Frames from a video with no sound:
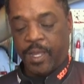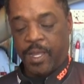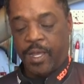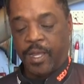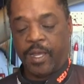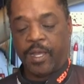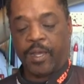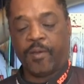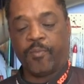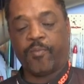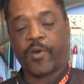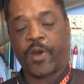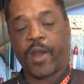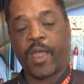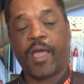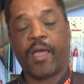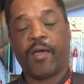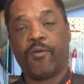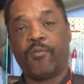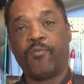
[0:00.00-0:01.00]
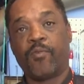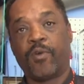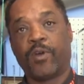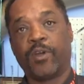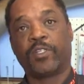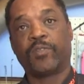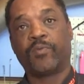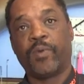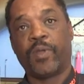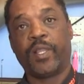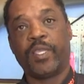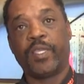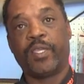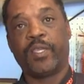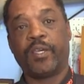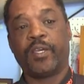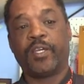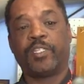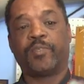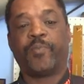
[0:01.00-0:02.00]
Brown works really
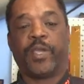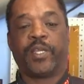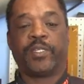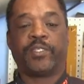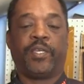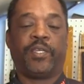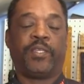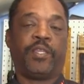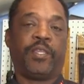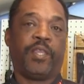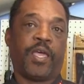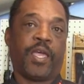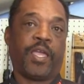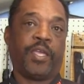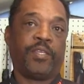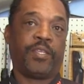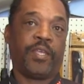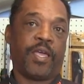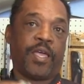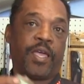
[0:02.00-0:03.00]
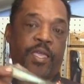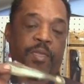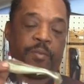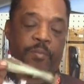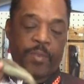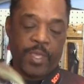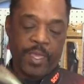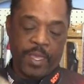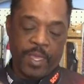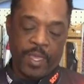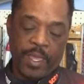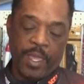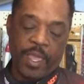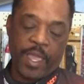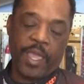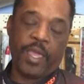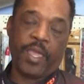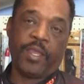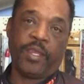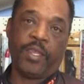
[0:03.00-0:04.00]
good, especially in the nighttime.
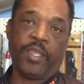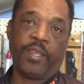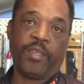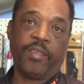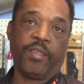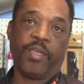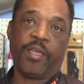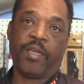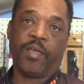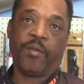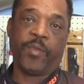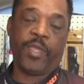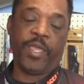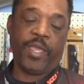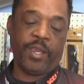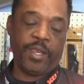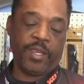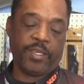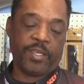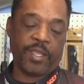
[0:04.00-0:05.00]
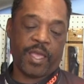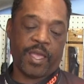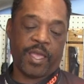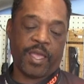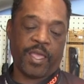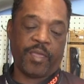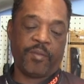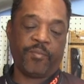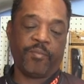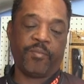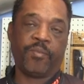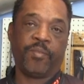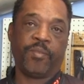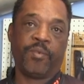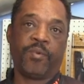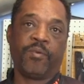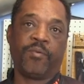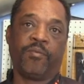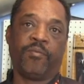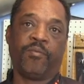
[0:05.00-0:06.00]
And then anytime,
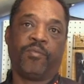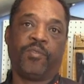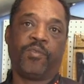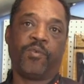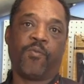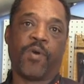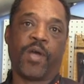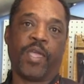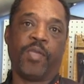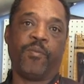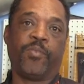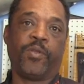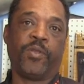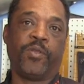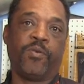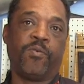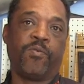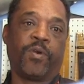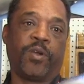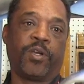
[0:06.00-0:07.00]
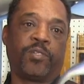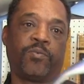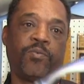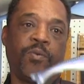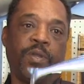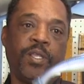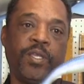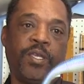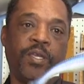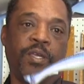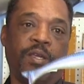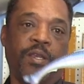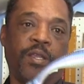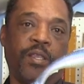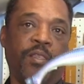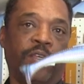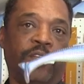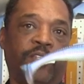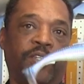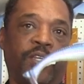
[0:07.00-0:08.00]
the white blue works really good.
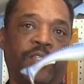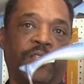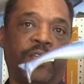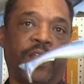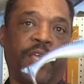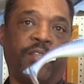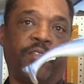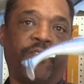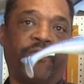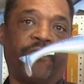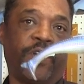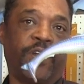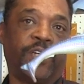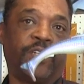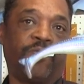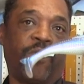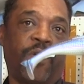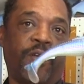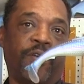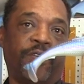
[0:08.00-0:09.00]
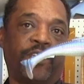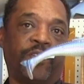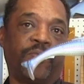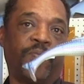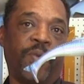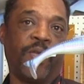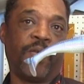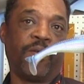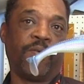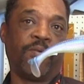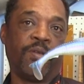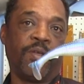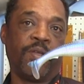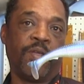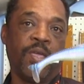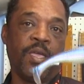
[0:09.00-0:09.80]
It looks just like the freshwater smelt.